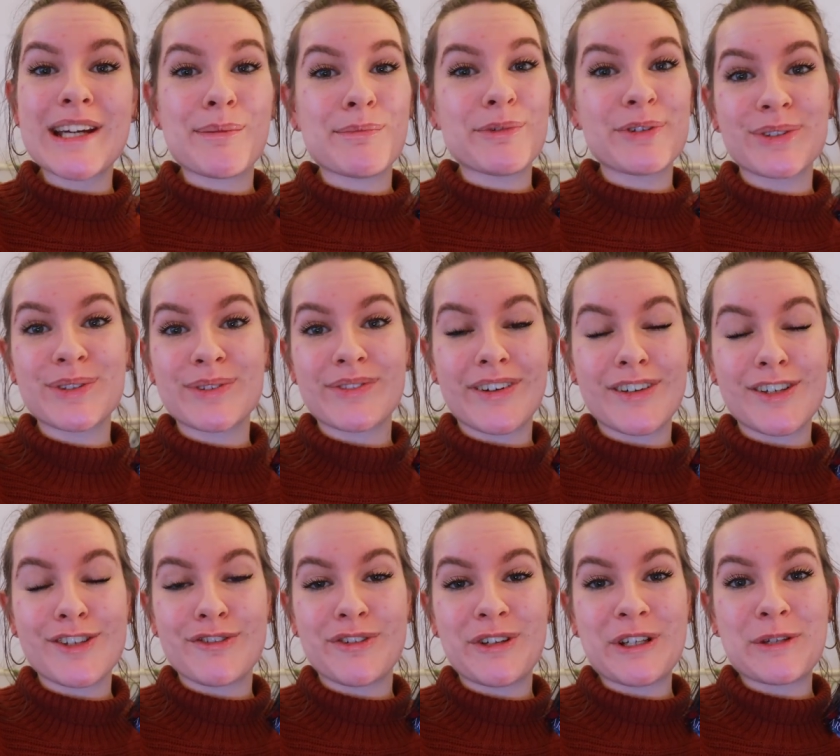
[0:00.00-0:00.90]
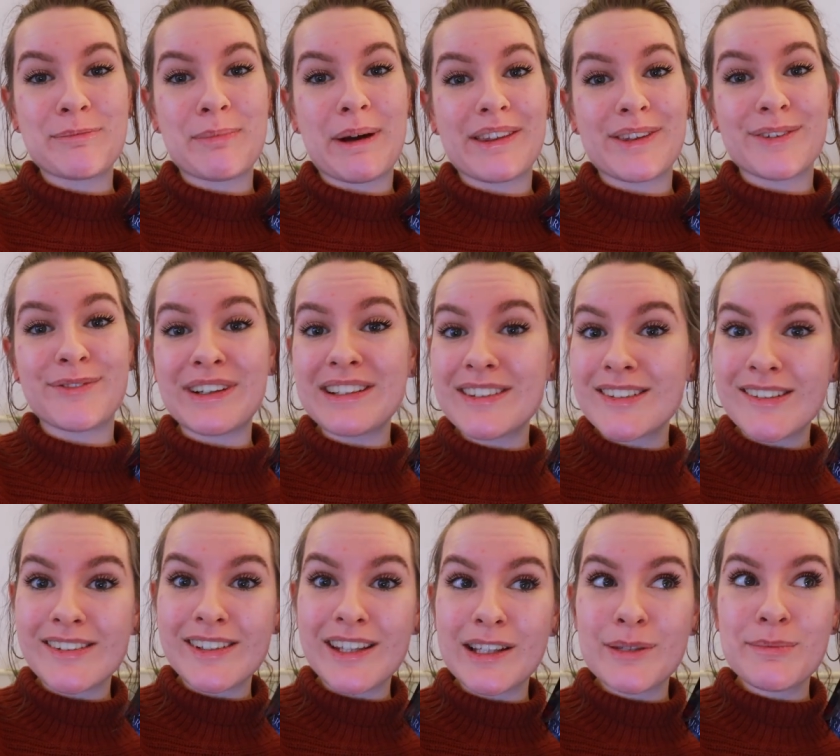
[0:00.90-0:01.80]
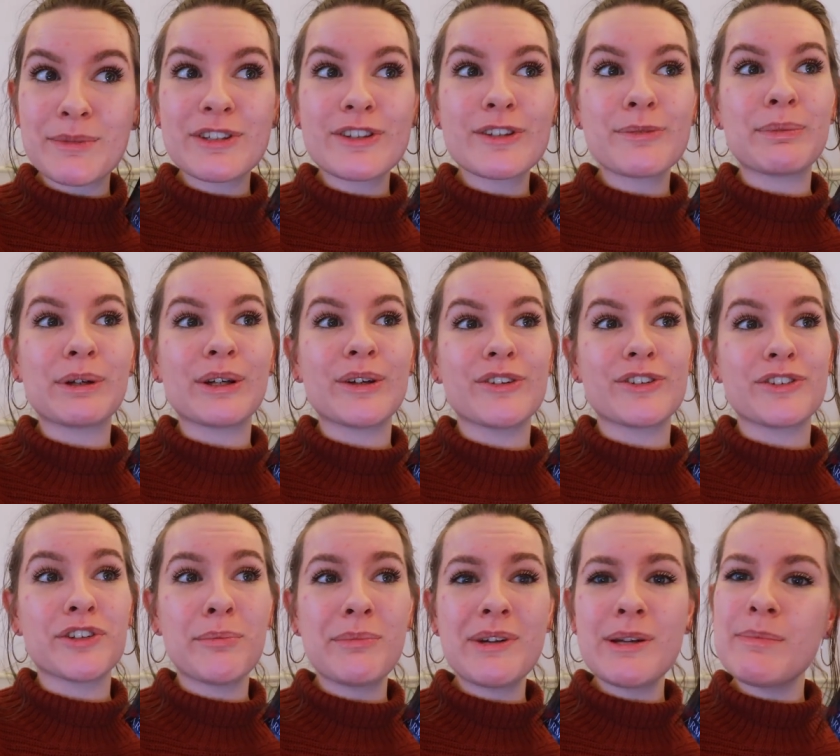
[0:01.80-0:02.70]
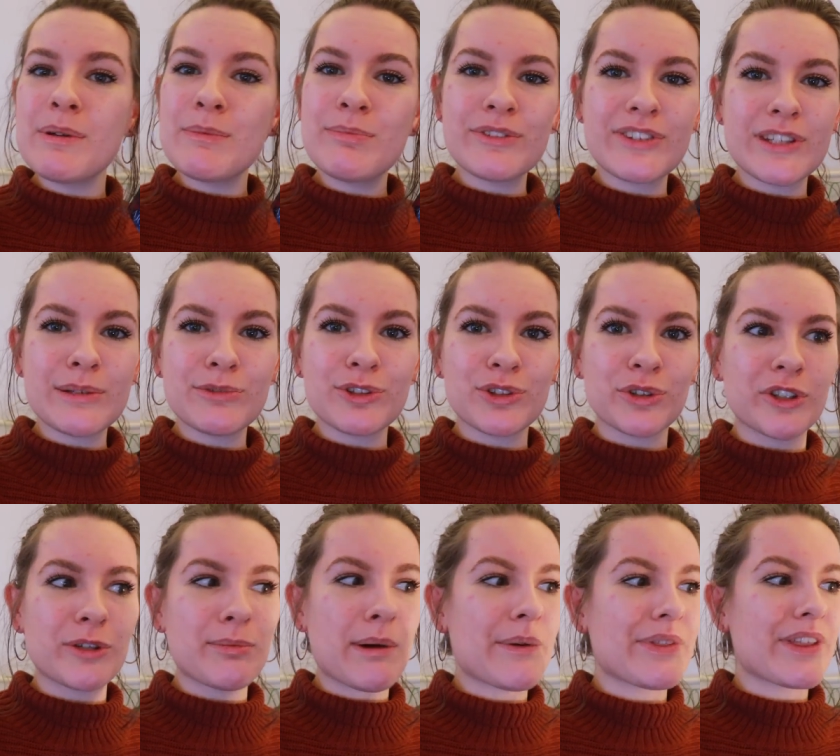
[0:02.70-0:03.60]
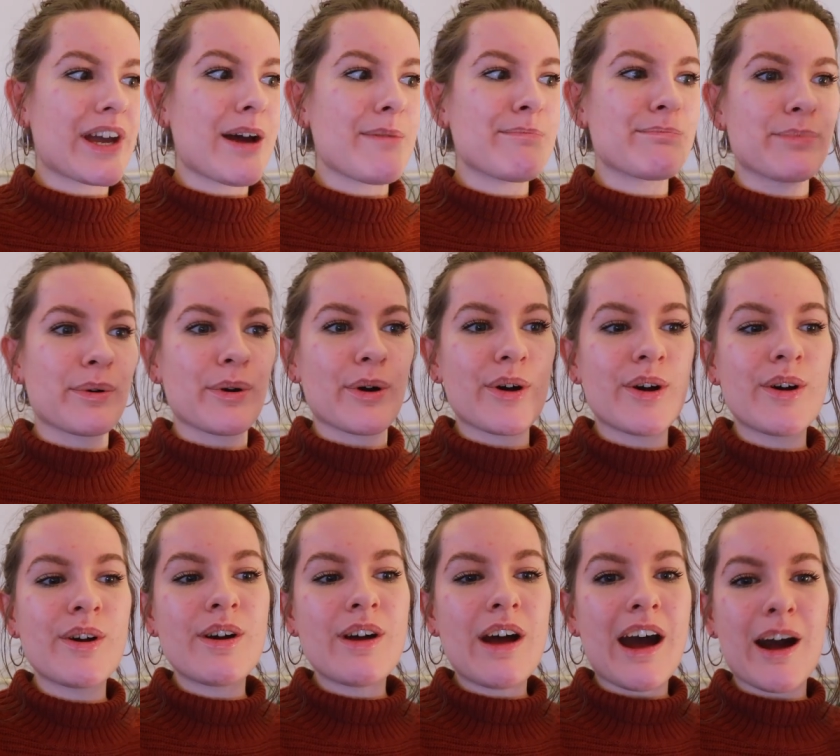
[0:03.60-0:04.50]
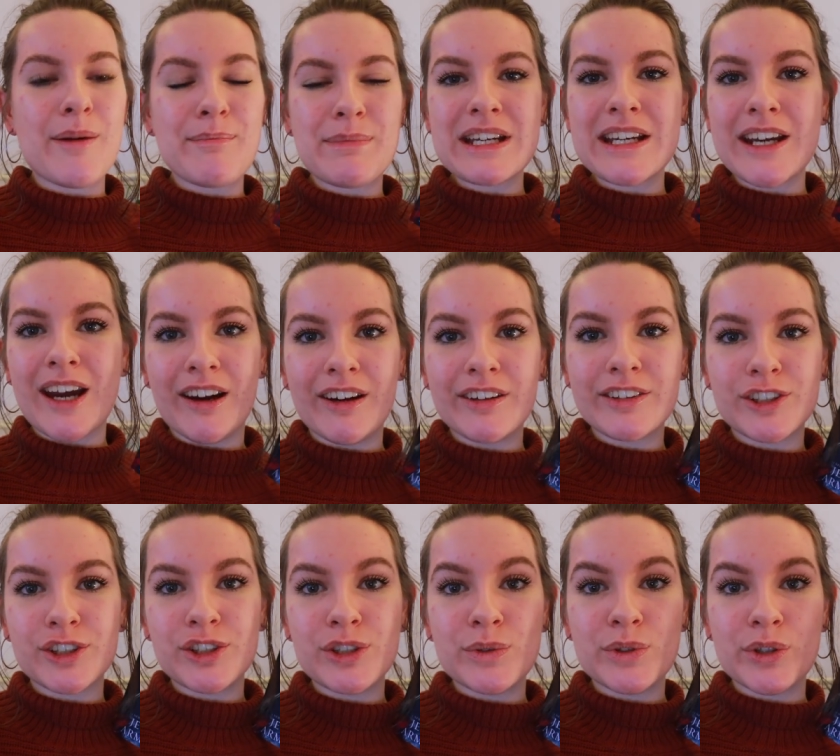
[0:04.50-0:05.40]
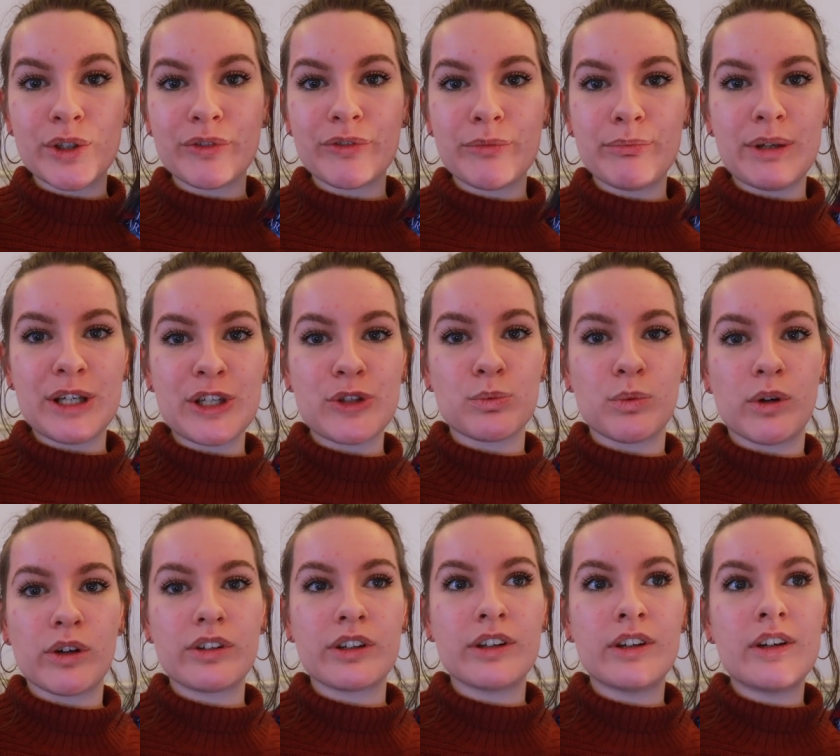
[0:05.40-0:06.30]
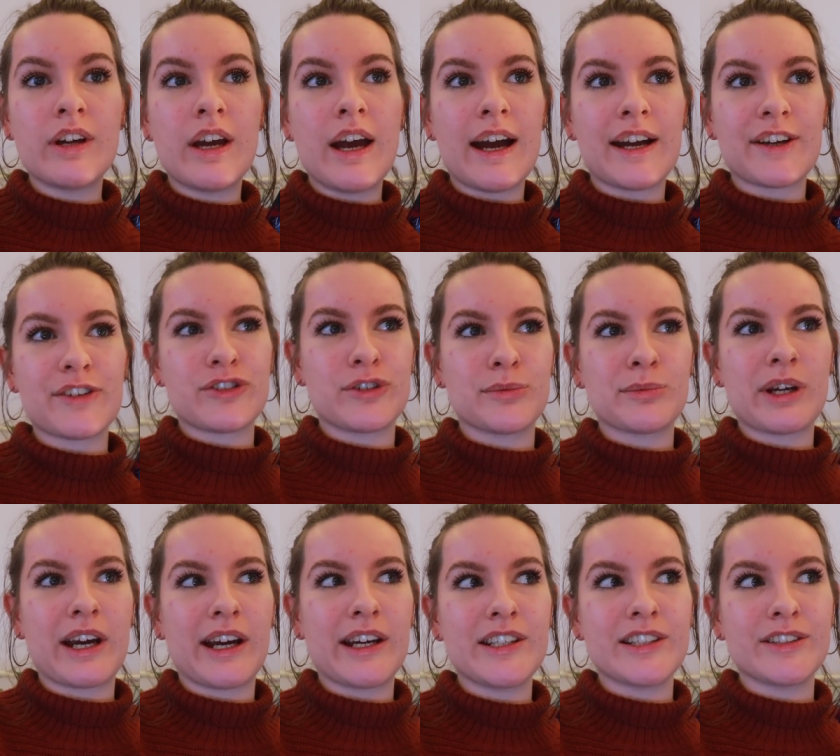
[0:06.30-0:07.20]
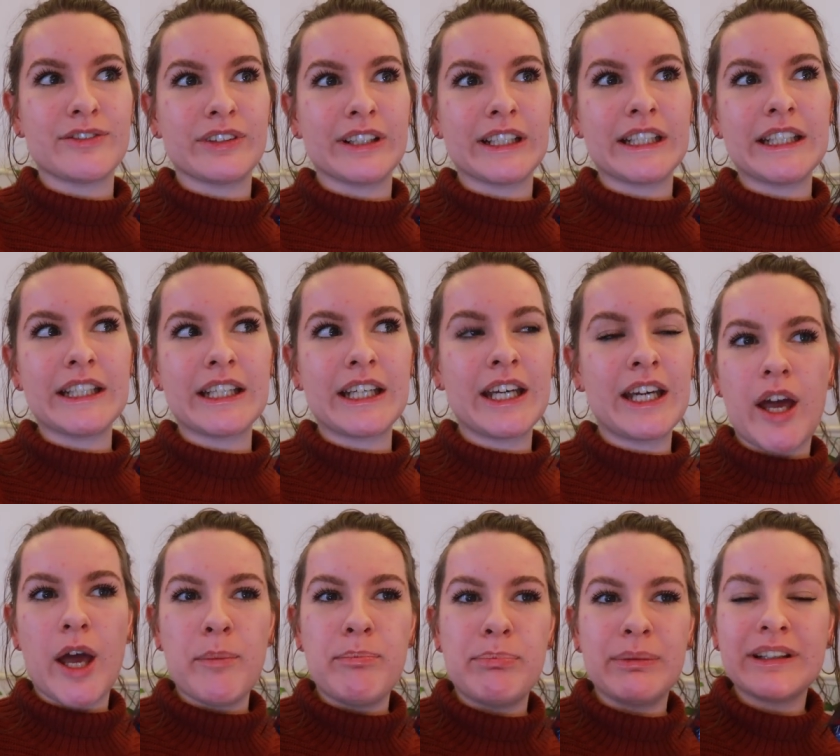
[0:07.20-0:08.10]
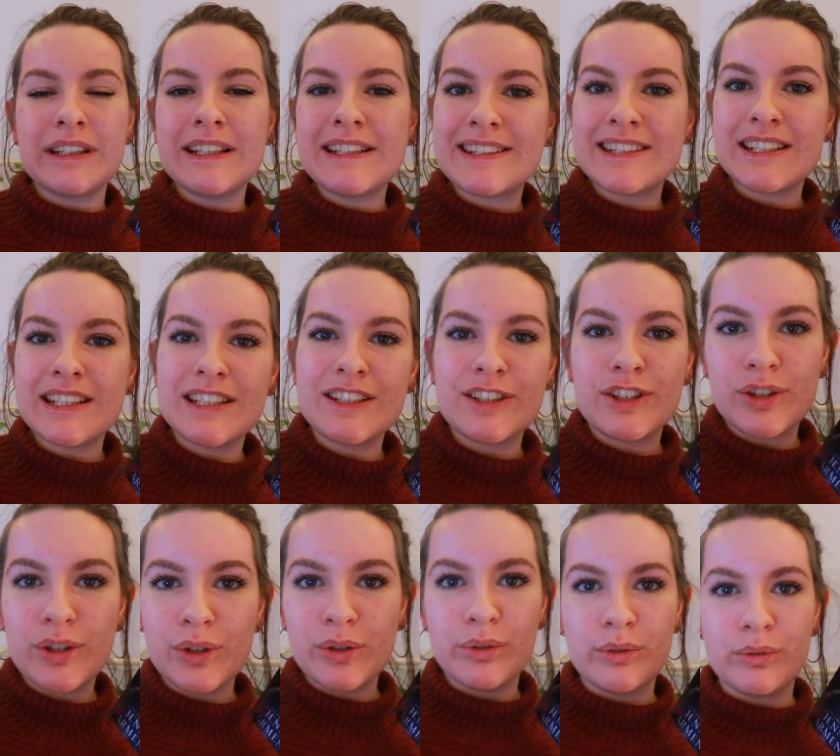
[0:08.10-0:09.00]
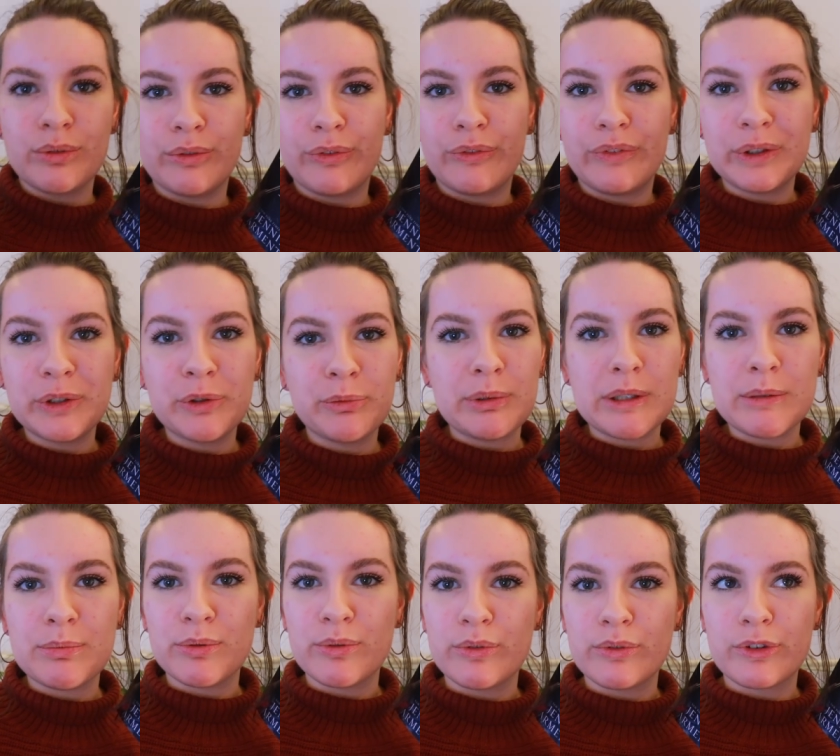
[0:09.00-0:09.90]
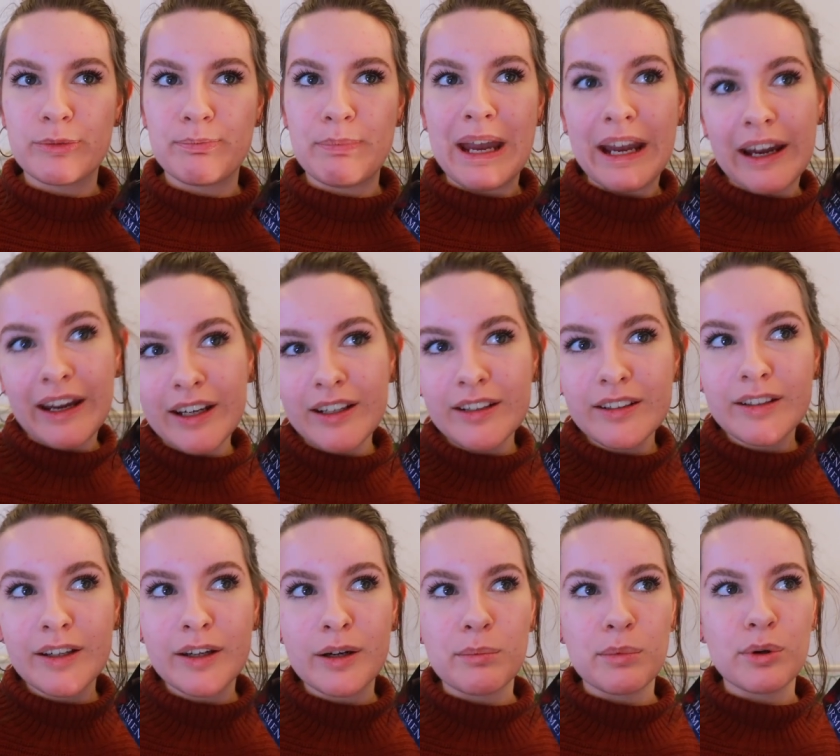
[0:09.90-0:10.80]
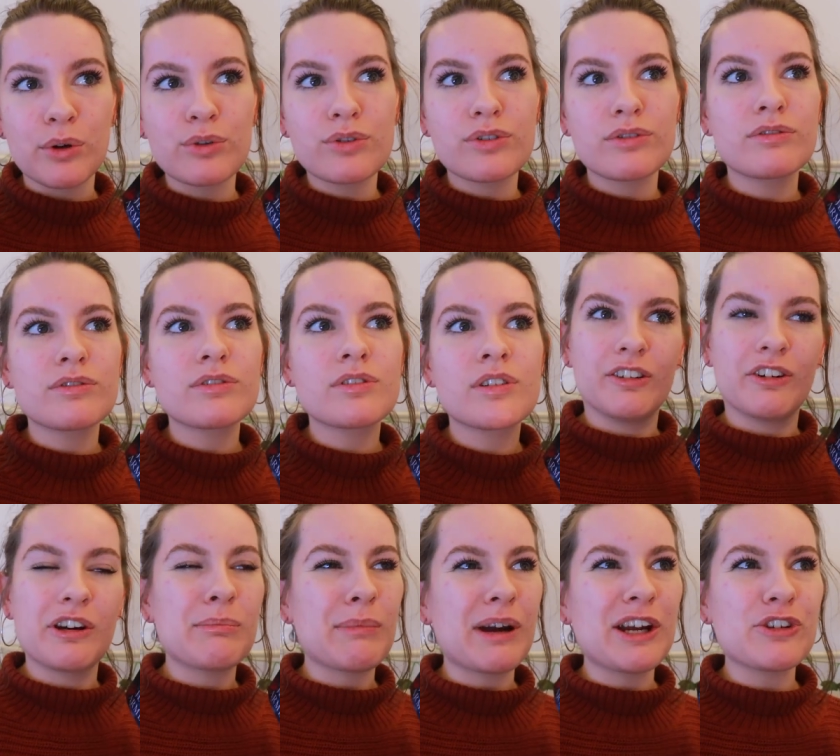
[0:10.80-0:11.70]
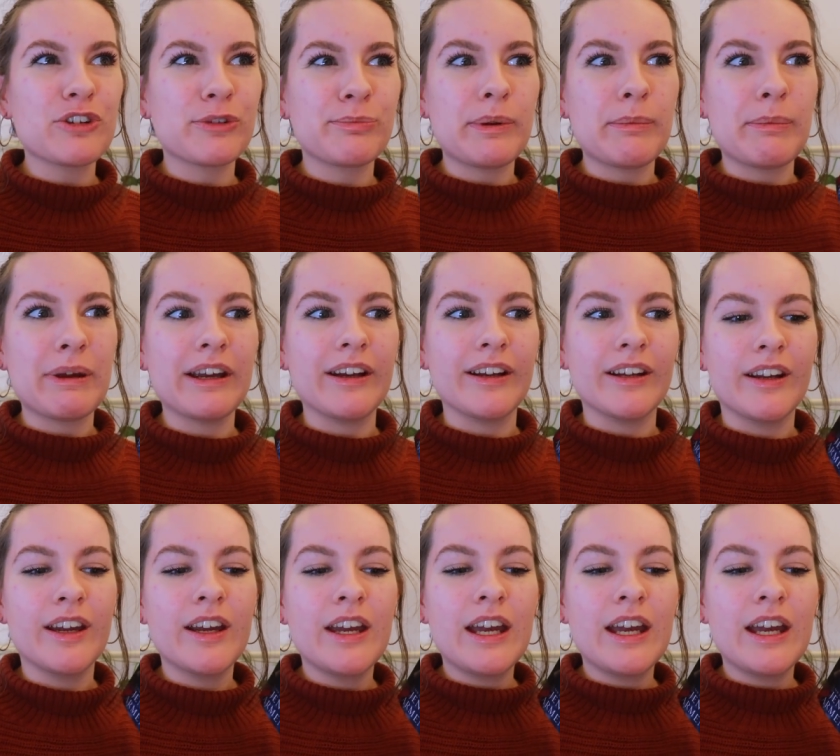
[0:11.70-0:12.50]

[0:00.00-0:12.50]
I'm also very intrigued by the fantasy elements because not many people seem to talk about that, but our main character, you know from page one, has some kind of like ability to feel people's pain and emotions, or it might just be pain.